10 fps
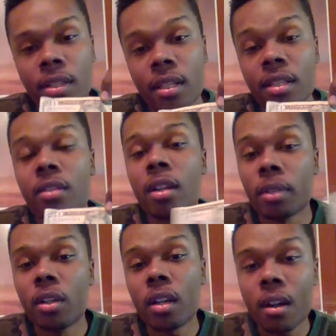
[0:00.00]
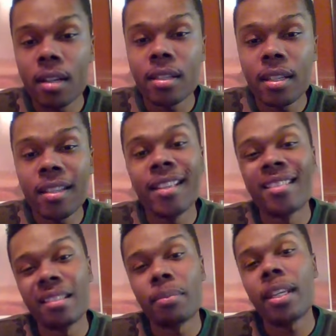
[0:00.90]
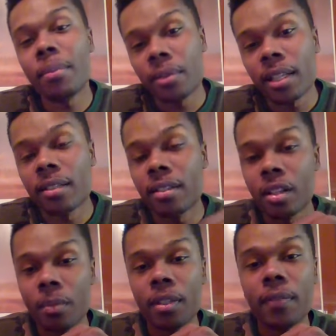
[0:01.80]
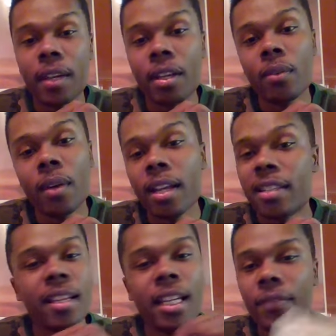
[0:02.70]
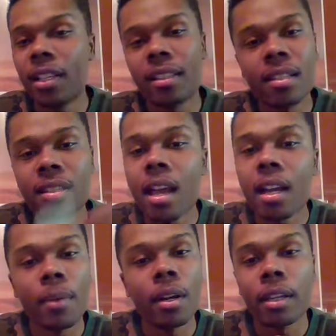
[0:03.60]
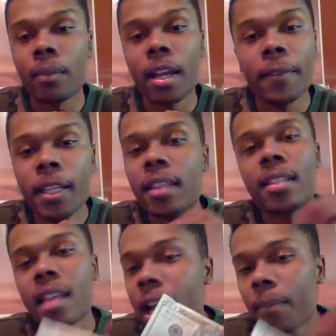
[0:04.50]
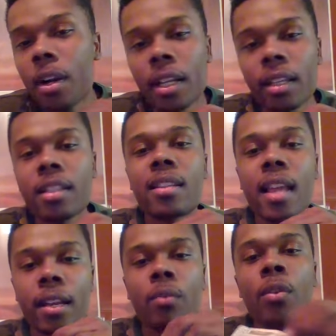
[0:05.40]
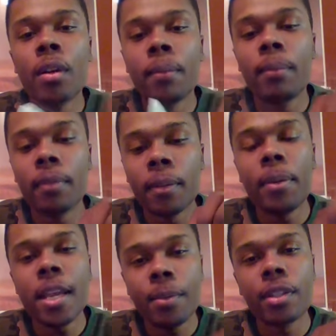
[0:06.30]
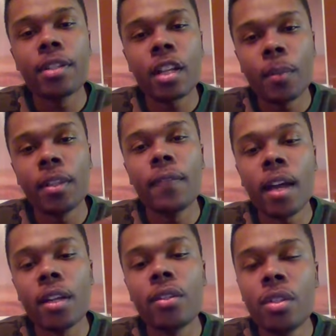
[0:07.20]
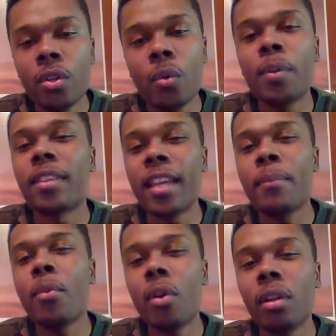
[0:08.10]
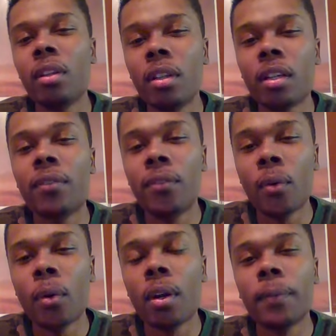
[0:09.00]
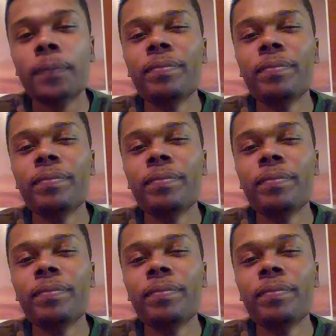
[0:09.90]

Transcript: this. And cryptocurrency, it's the people that determine the value, right? It's not even like the stock market, right? The stock market is like where the people determine the value too, but they more look for